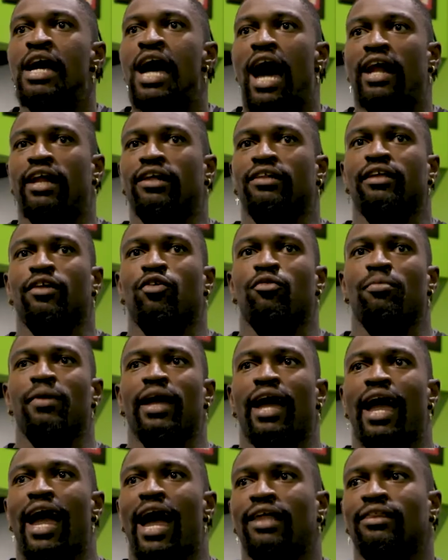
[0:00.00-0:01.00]
I didn't think with
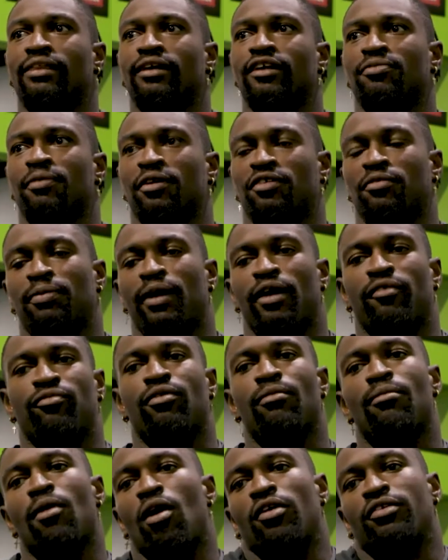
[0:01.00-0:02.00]
being an athlete, especially playing
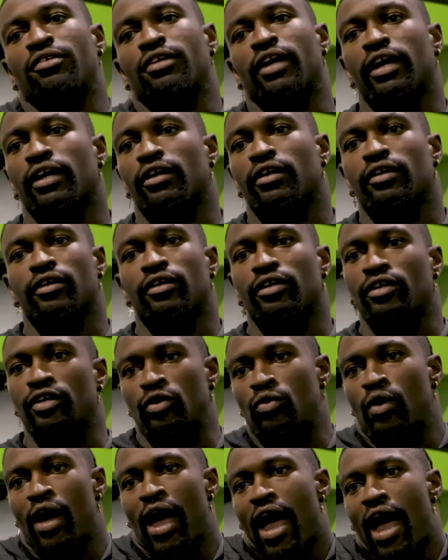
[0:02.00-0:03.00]
football, is like
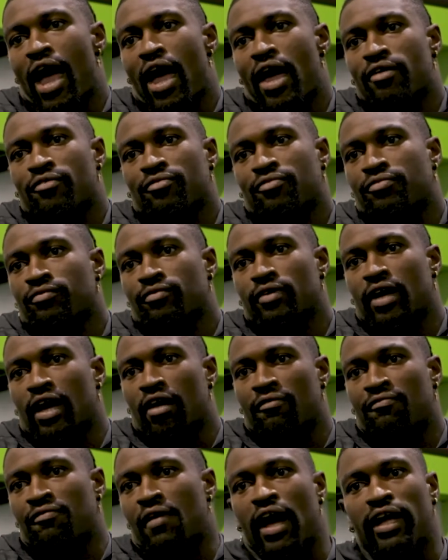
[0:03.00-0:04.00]
you have
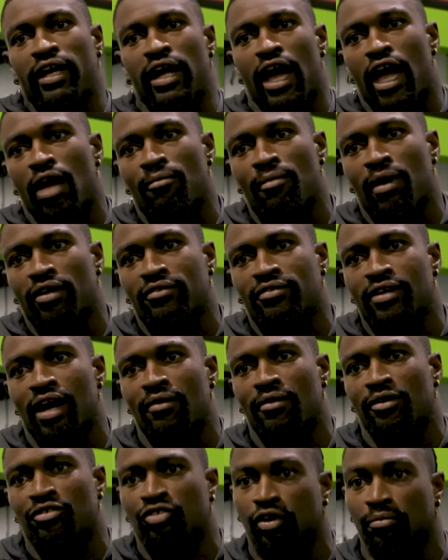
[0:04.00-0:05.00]
a finite amount of
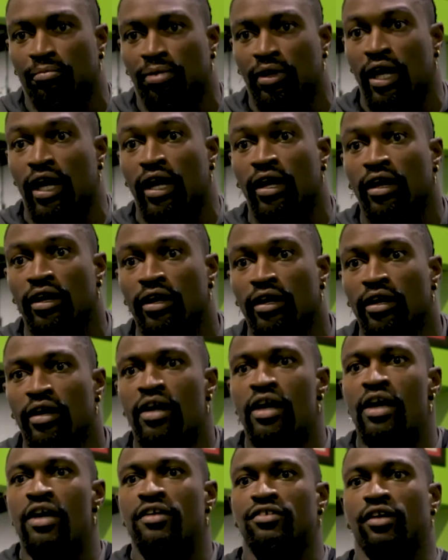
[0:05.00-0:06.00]
time that you can play.
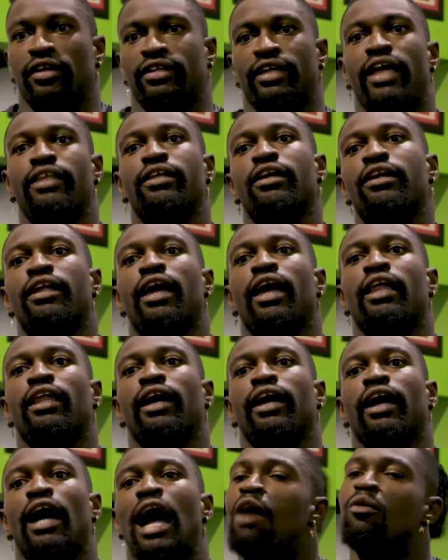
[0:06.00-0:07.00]
So at the end of the day,
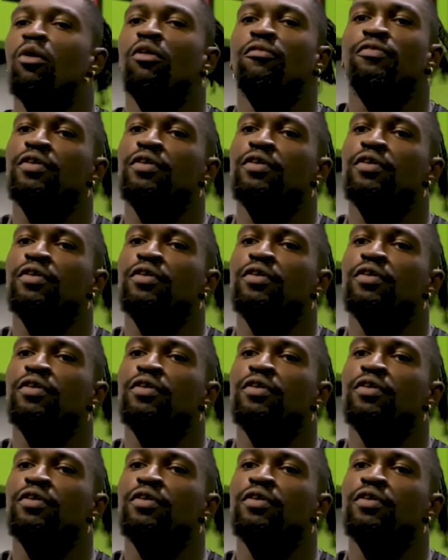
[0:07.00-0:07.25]
like, I won't